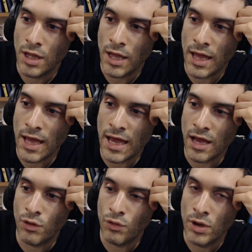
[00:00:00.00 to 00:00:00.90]

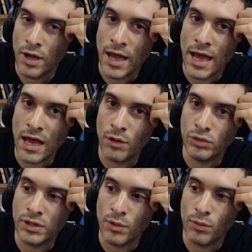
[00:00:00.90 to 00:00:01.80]
How? how
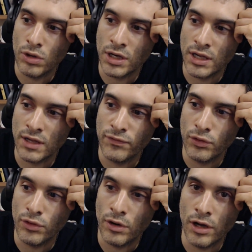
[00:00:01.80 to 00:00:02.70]
would that work if
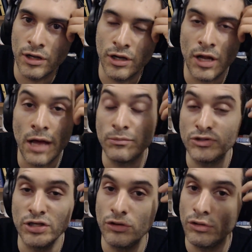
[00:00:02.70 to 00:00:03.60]
you're on it i'm
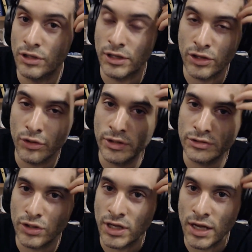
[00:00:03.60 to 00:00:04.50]
genuinely
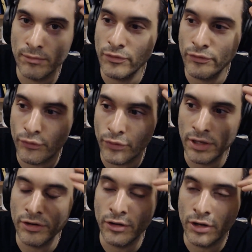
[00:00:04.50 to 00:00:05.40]
curious okay i'm
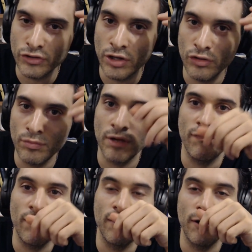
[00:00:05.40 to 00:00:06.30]
really not trying to make
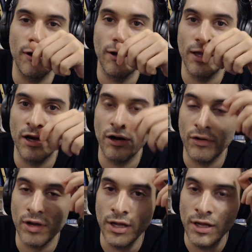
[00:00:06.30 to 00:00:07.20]
fun here
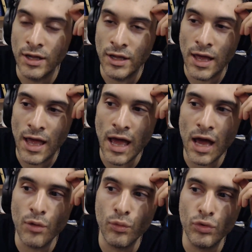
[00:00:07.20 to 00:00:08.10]
okay
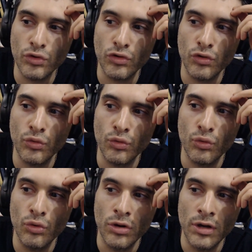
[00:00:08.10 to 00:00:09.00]
how would
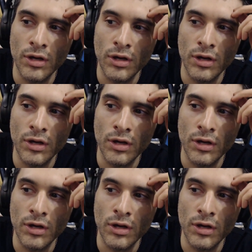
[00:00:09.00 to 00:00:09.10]
you